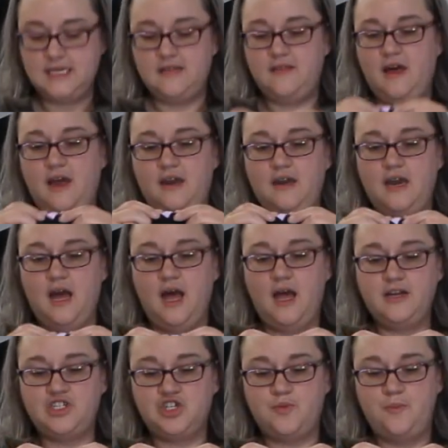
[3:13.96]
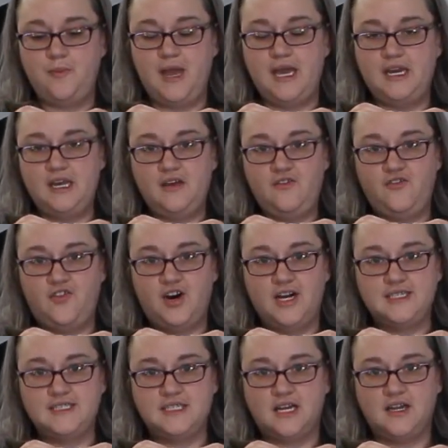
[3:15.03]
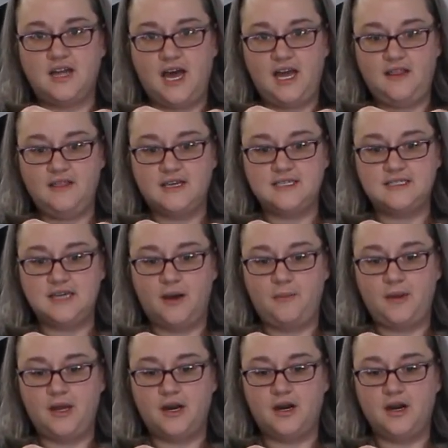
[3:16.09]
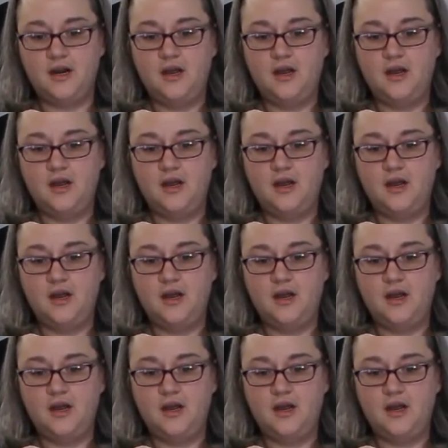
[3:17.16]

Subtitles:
that notch made it for us to line this up here.